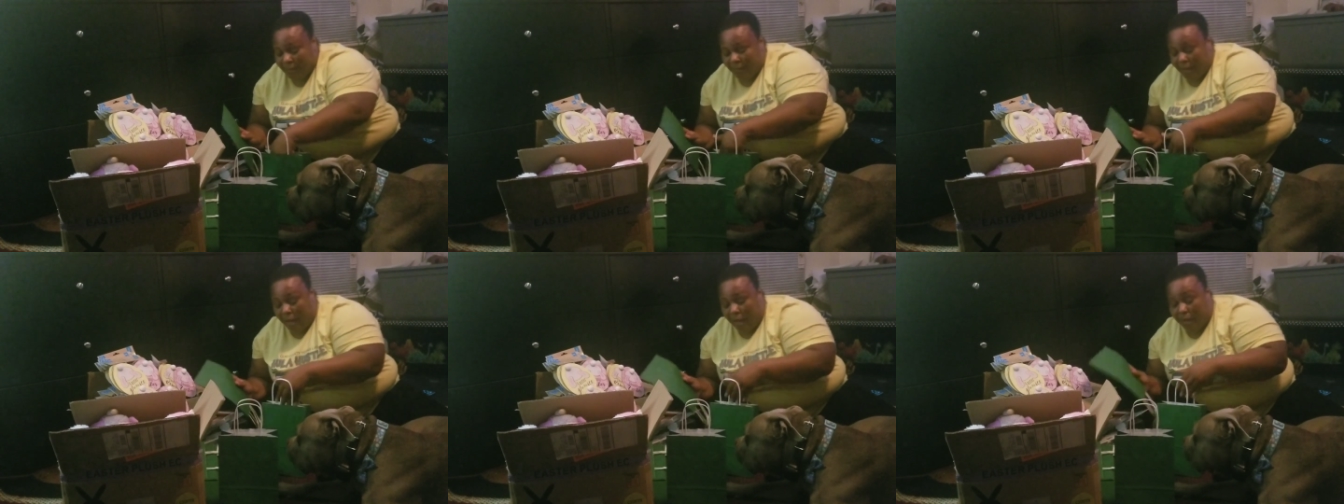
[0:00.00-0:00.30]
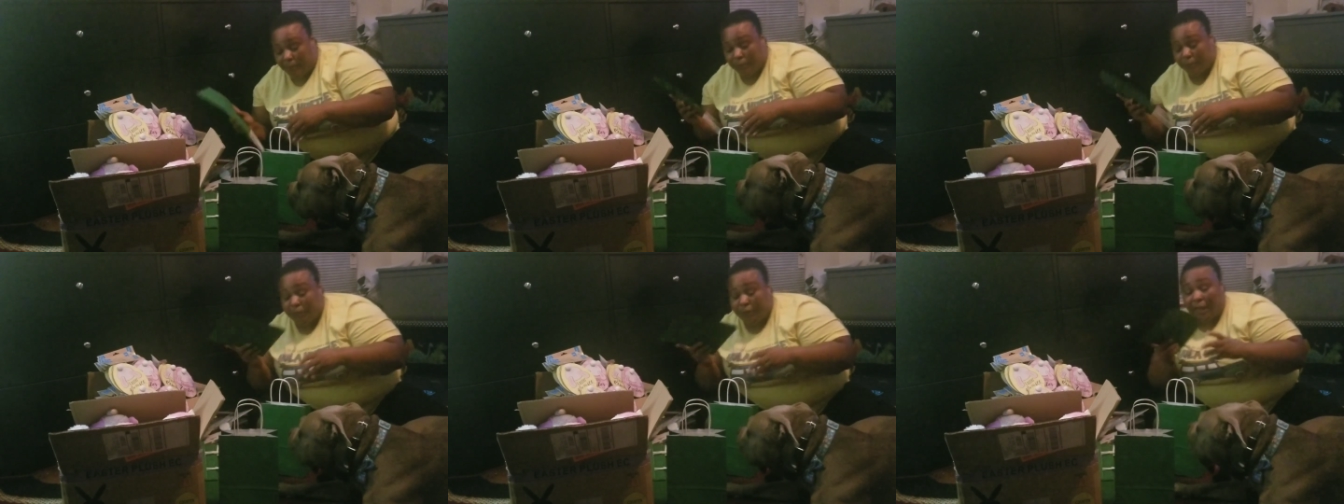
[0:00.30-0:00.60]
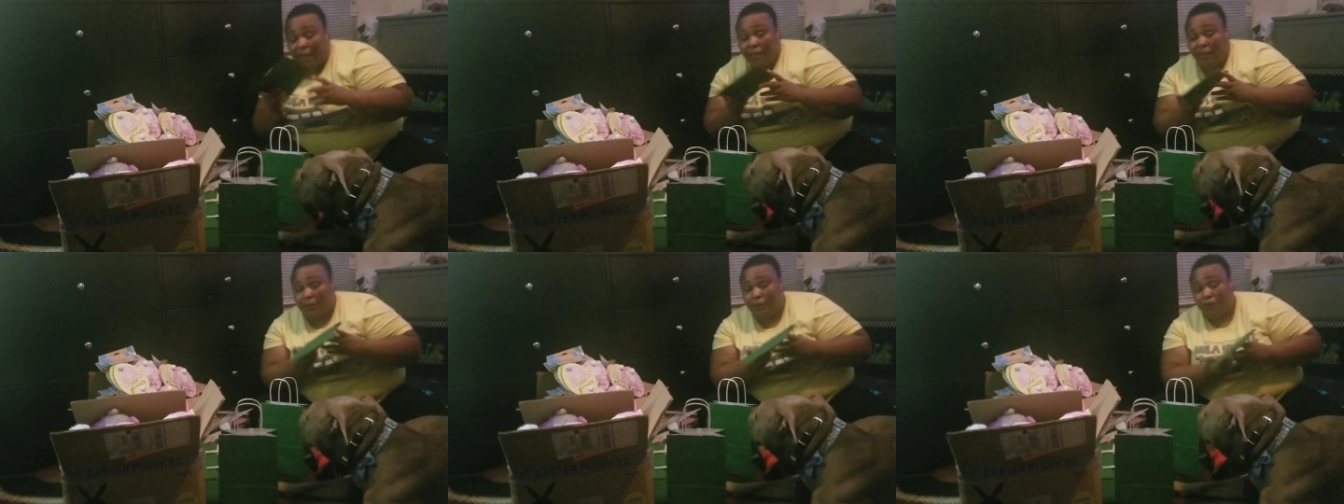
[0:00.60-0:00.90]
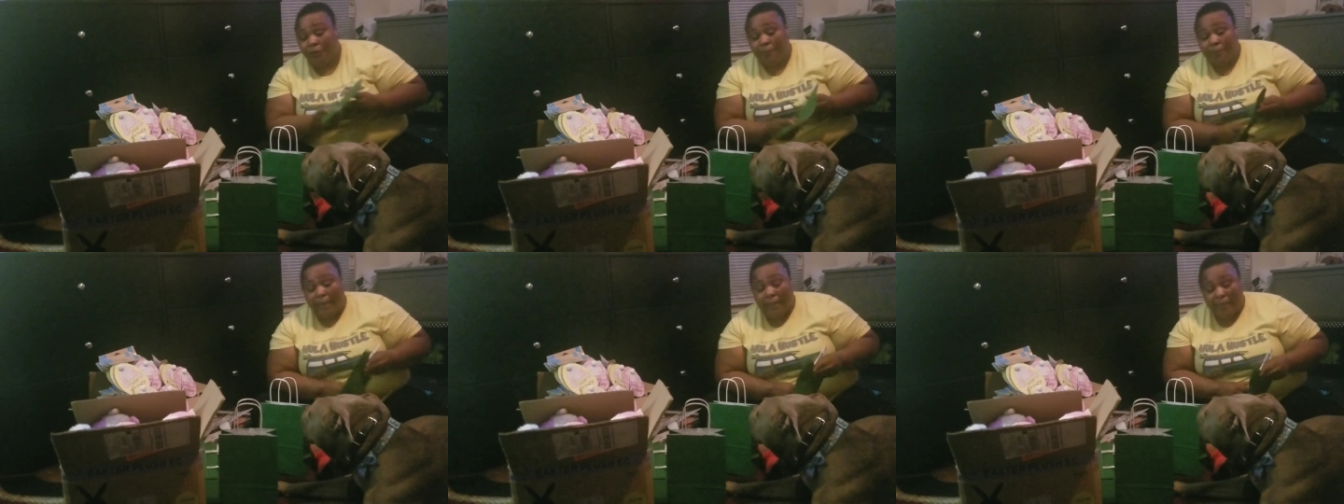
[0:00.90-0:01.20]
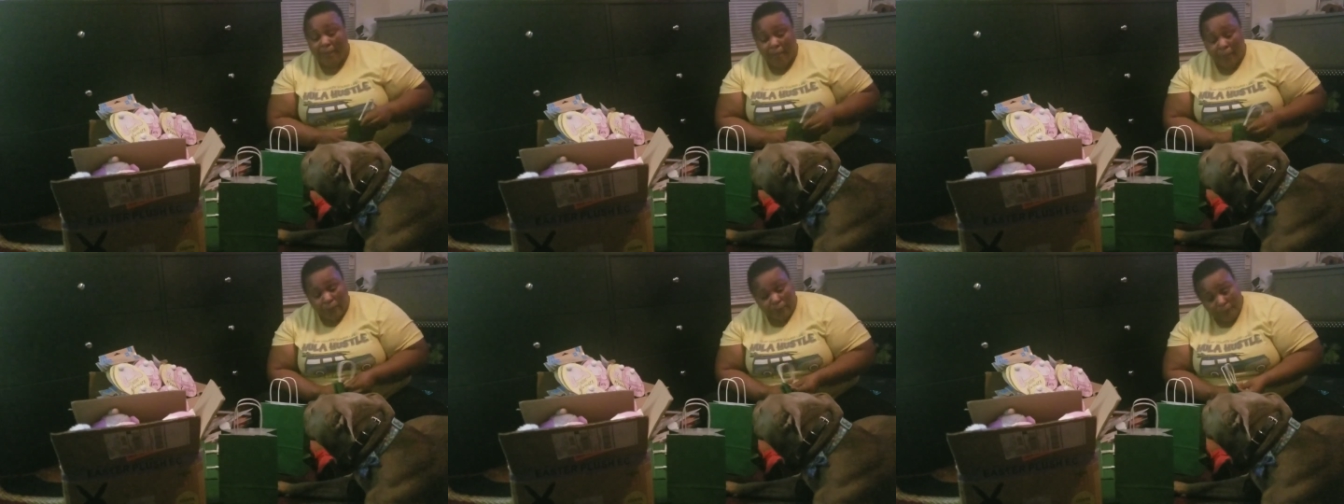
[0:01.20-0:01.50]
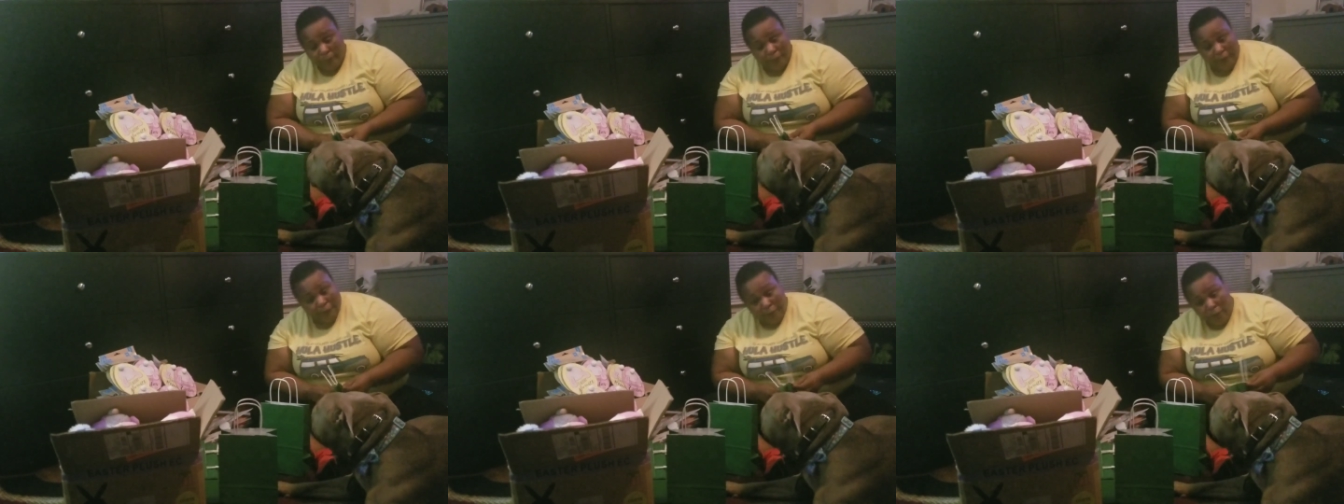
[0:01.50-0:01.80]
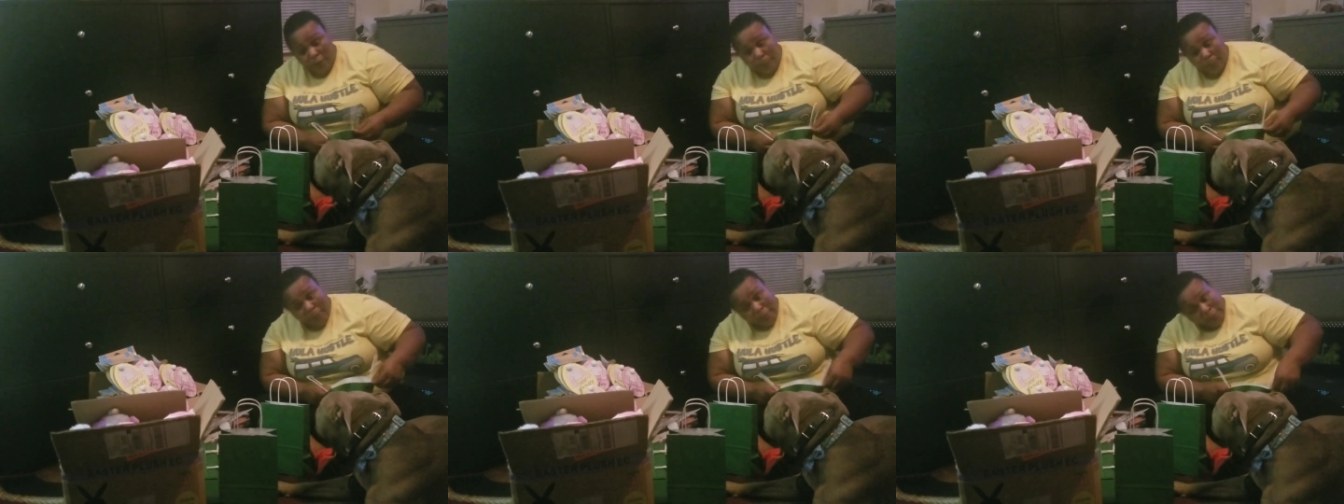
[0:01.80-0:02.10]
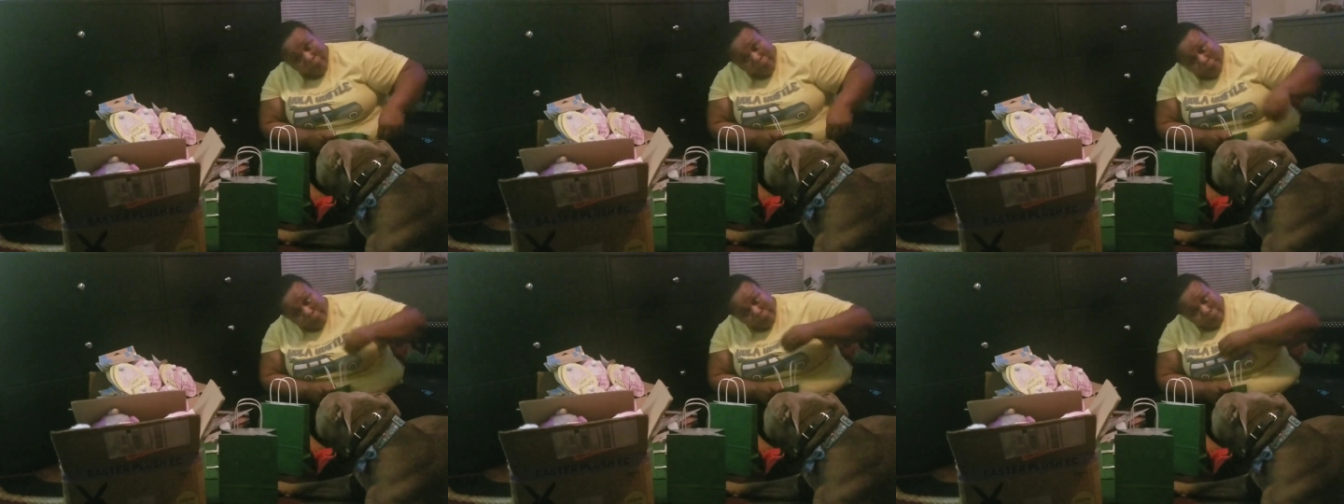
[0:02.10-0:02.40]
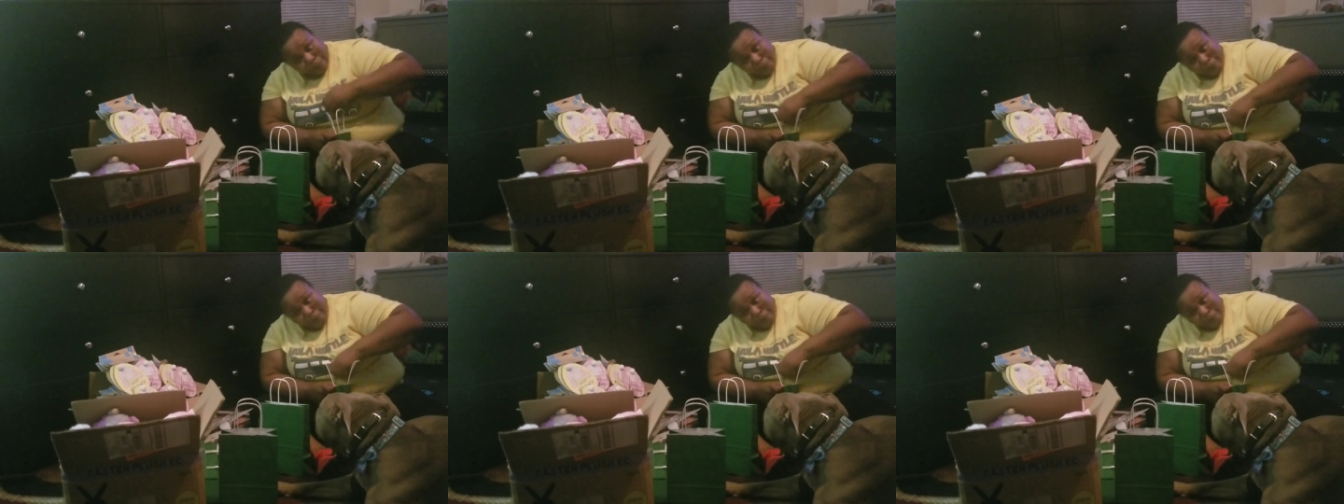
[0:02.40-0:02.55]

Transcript: I'm shocked you ain't go to your kennel.